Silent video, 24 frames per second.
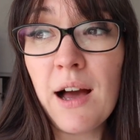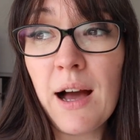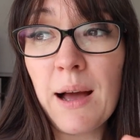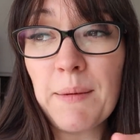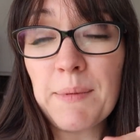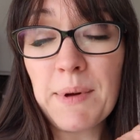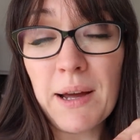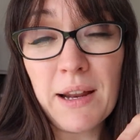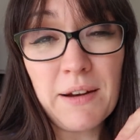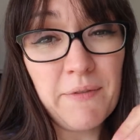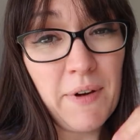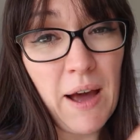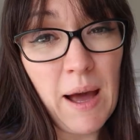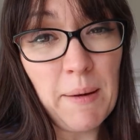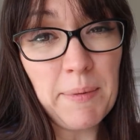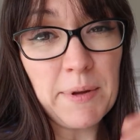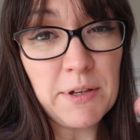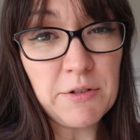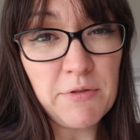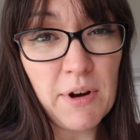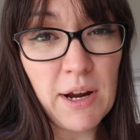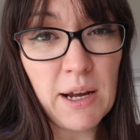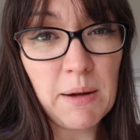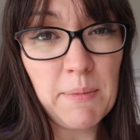I'm kind of happy
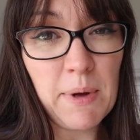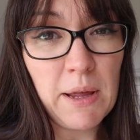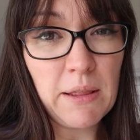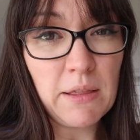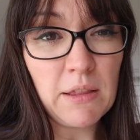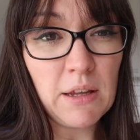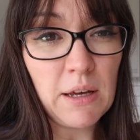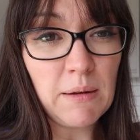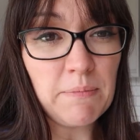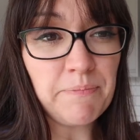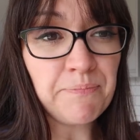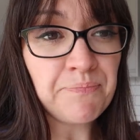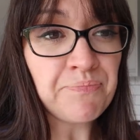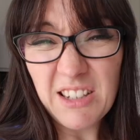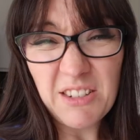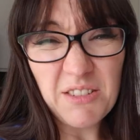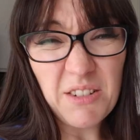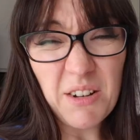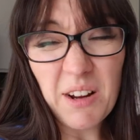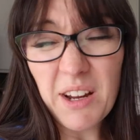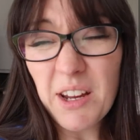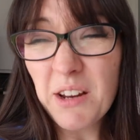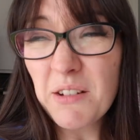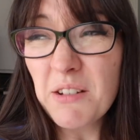to recommend them. As you
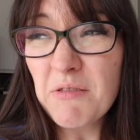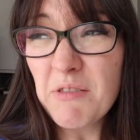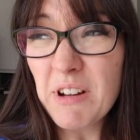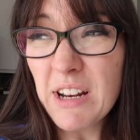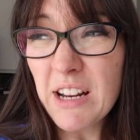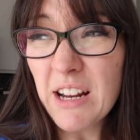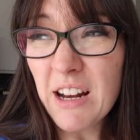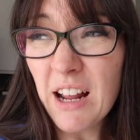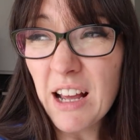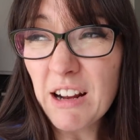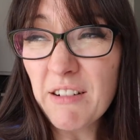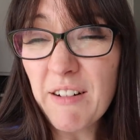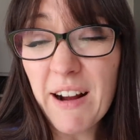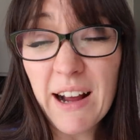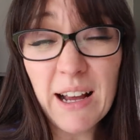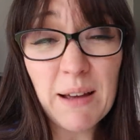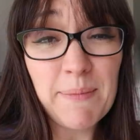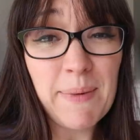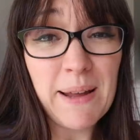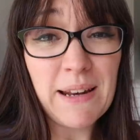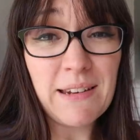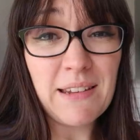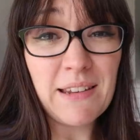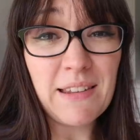know, I only really like
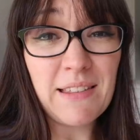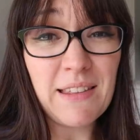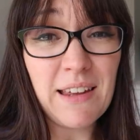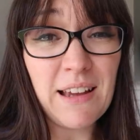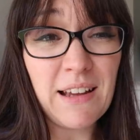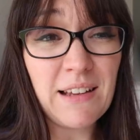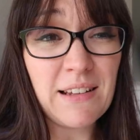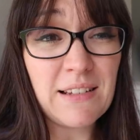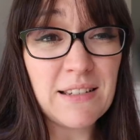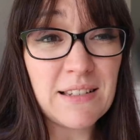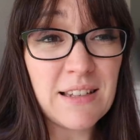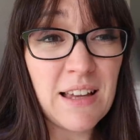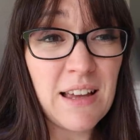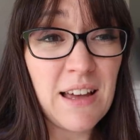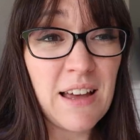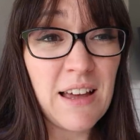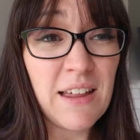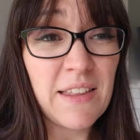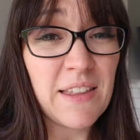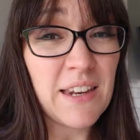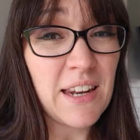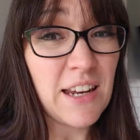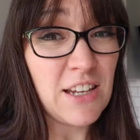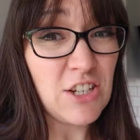recommending things
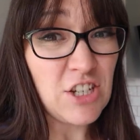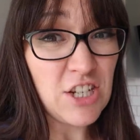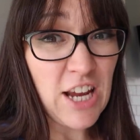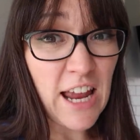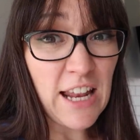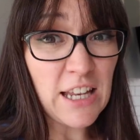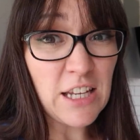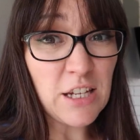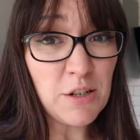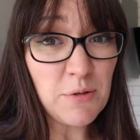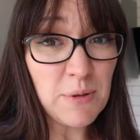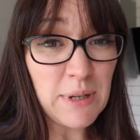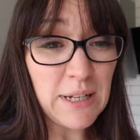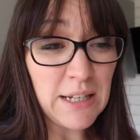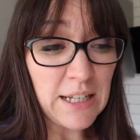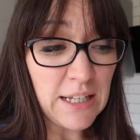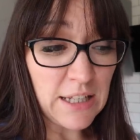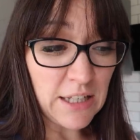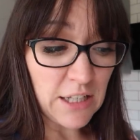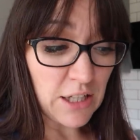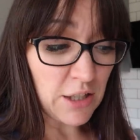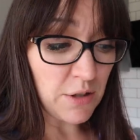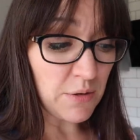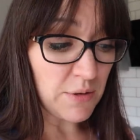that I genuinely
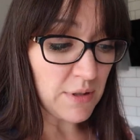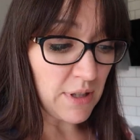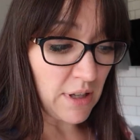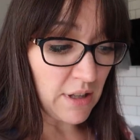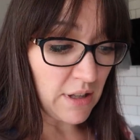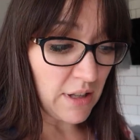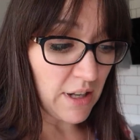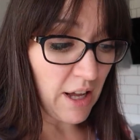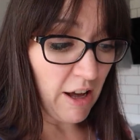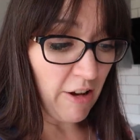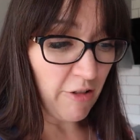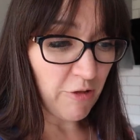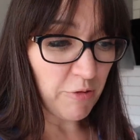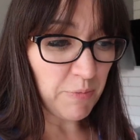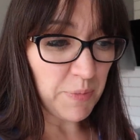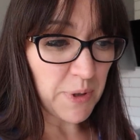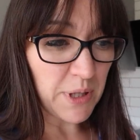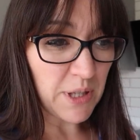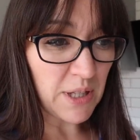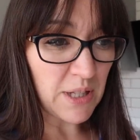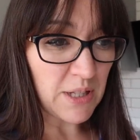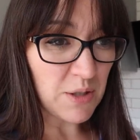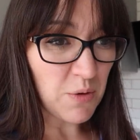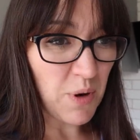use and love,
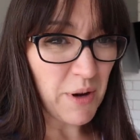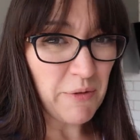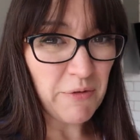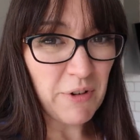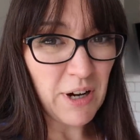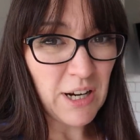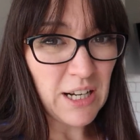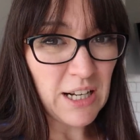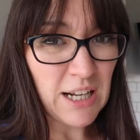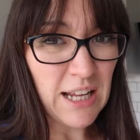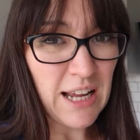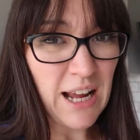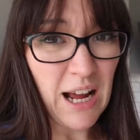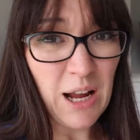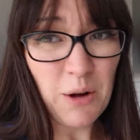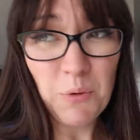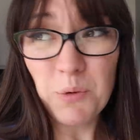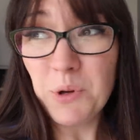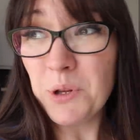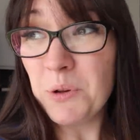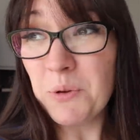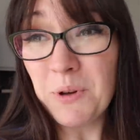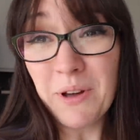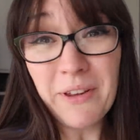because quite frankly, I
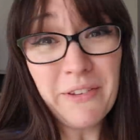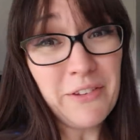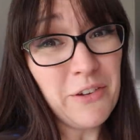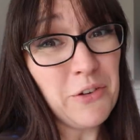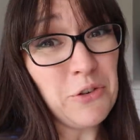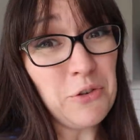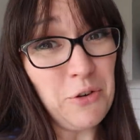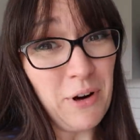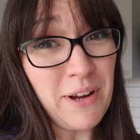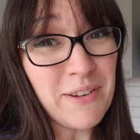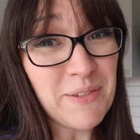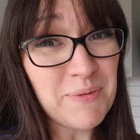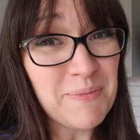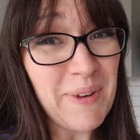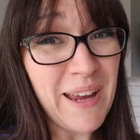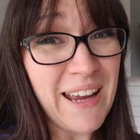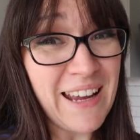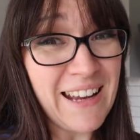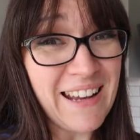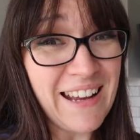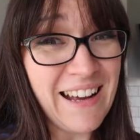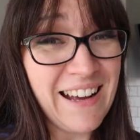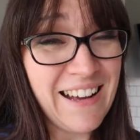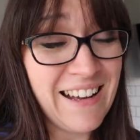want you guys to trust
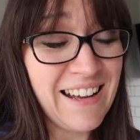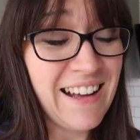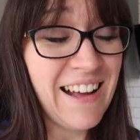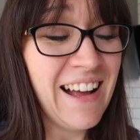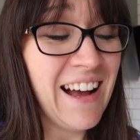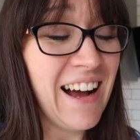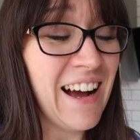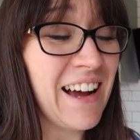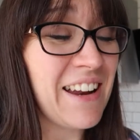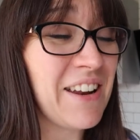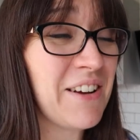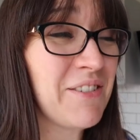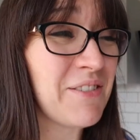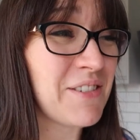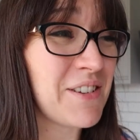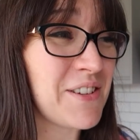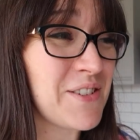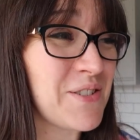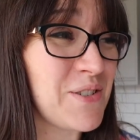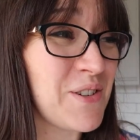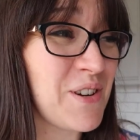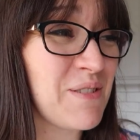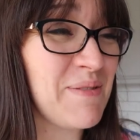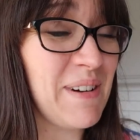me. I don't want to
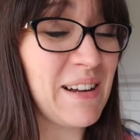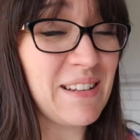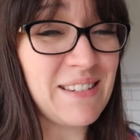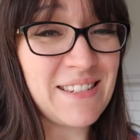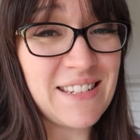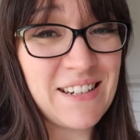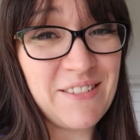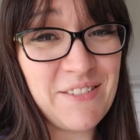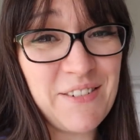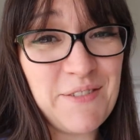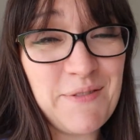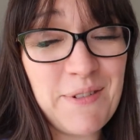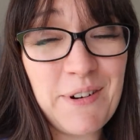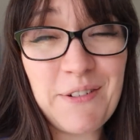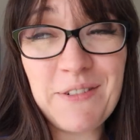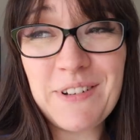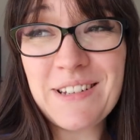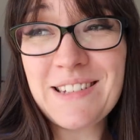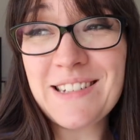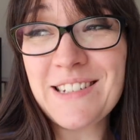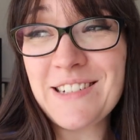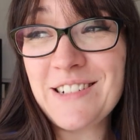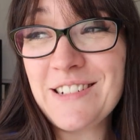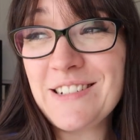talk about stuff I've not
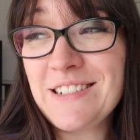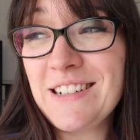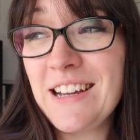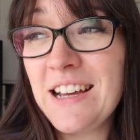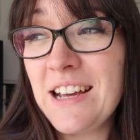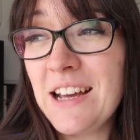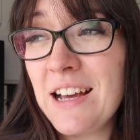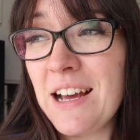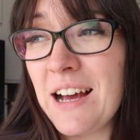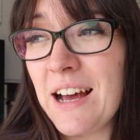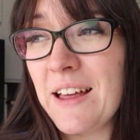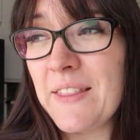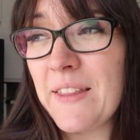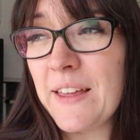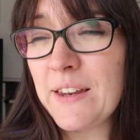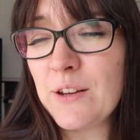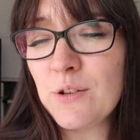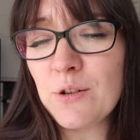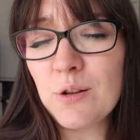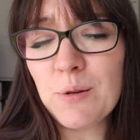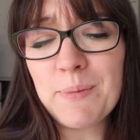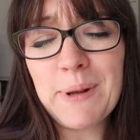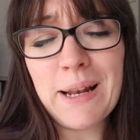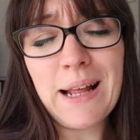fussed on. And then
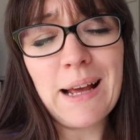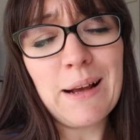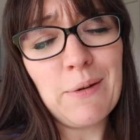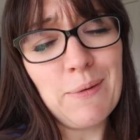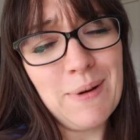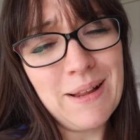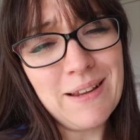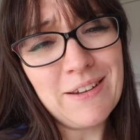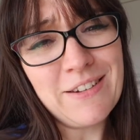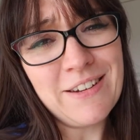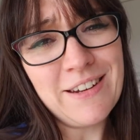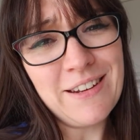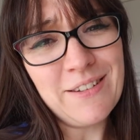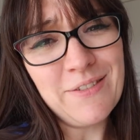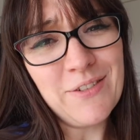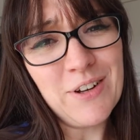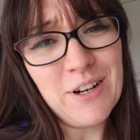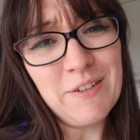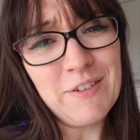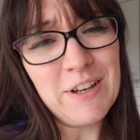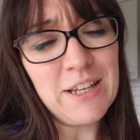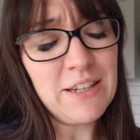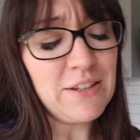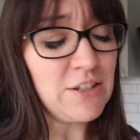you'll all be like, well, she's
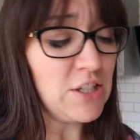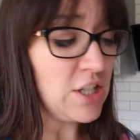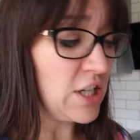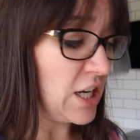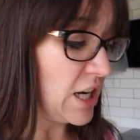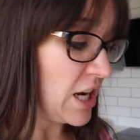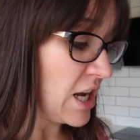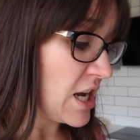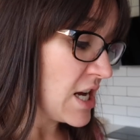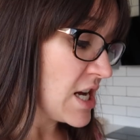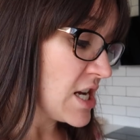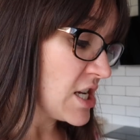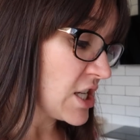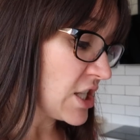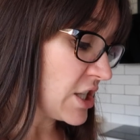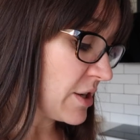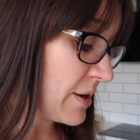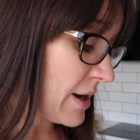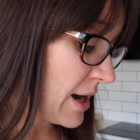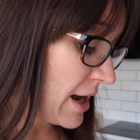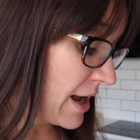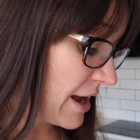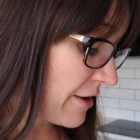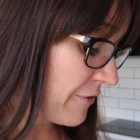full of it, isn't she?
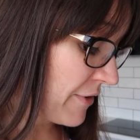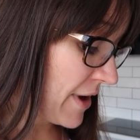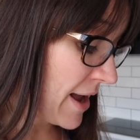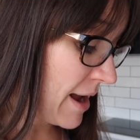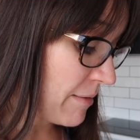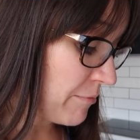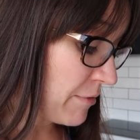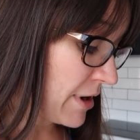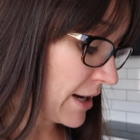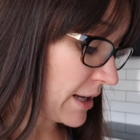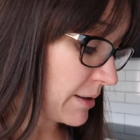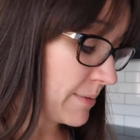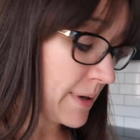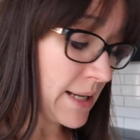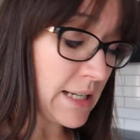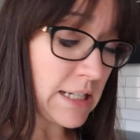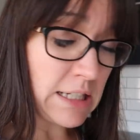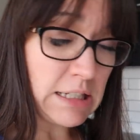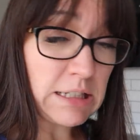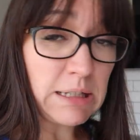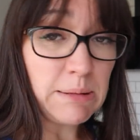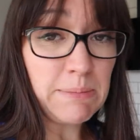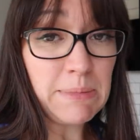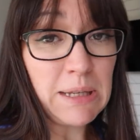So if I am
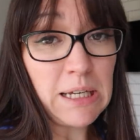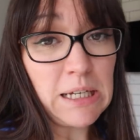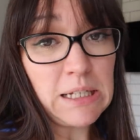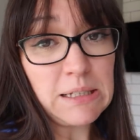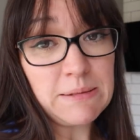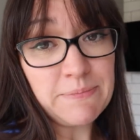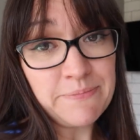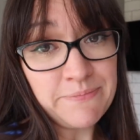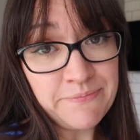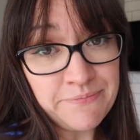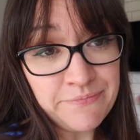recommending something,